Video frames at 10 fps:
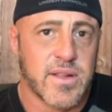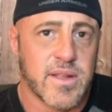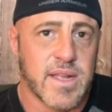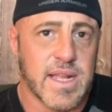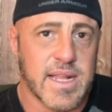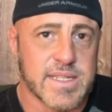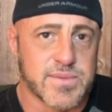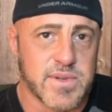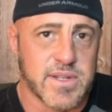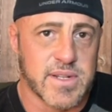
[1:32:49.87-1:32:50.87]
and that's
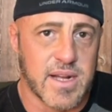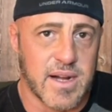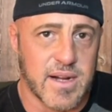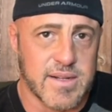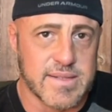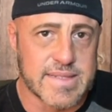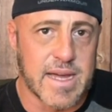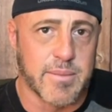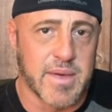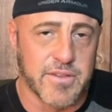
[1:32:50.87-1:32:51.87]
what uh,
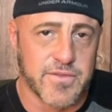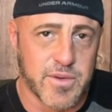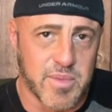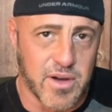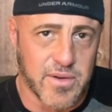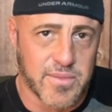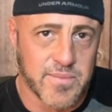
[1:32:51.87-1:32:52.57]
got him out of football.